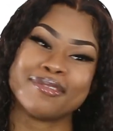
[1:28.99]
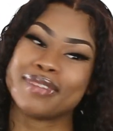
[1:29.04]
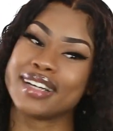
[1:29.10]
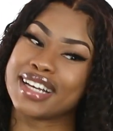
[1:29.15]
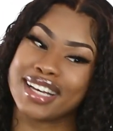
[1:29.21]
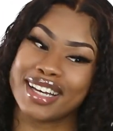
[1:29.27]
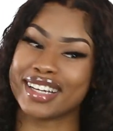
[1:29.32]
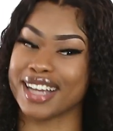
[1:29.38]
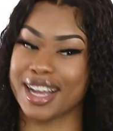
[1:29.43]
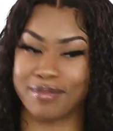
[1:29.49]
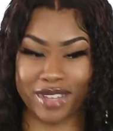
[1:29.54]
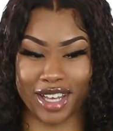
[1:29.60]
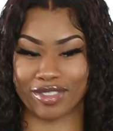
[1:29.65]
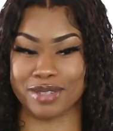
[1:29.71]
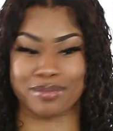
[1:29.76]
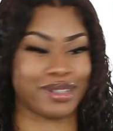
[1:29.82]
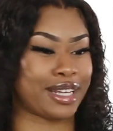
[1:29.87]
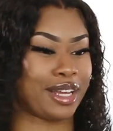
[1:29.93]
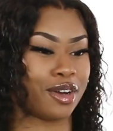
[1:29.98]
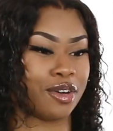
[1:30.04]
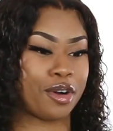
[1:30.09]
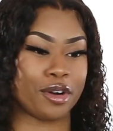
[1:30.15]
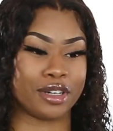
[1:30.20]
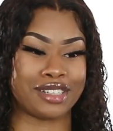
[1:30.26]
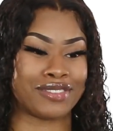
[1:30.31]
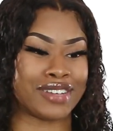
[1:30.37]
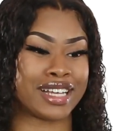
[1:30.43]
but I'm not gonna play on
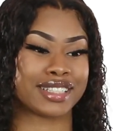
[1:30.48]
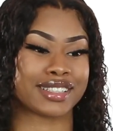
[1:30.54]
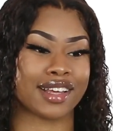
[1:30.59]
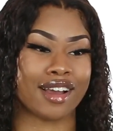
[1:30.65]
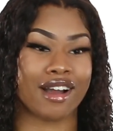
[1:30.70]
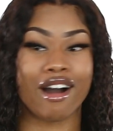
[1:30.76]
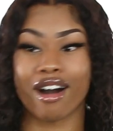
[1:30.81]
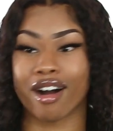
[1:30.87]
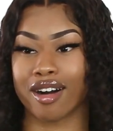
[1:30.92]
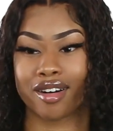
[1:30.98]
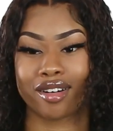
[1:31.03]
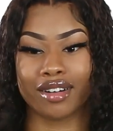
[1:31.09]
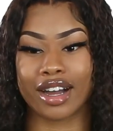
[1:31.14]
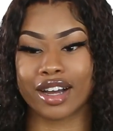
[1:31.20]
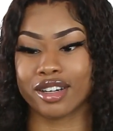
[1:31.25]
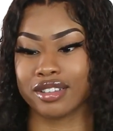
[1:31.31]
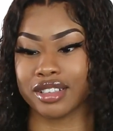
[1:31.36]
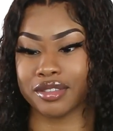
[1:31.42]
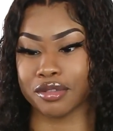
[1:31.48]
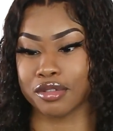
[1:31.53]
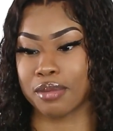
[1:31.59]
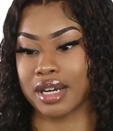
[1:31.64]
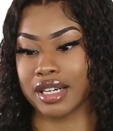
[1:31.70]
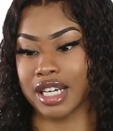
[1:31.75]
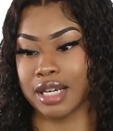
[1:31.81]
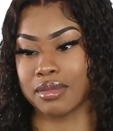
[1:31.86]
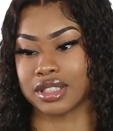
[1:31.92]
OnlyFans at all. I don't even want
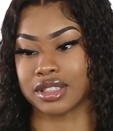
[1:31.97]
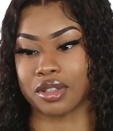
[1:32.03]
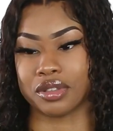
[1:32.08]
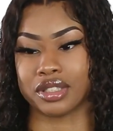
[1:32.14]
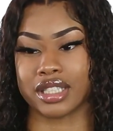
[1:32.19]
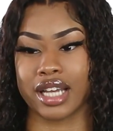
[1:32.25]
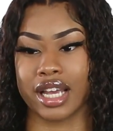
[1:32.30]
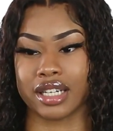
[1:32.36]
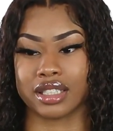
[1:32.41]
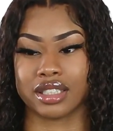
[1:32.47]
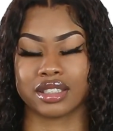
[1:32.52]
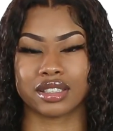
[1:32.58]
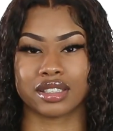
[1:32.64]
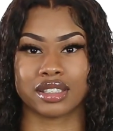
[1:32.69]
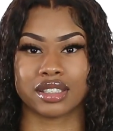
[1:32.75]
my name associated.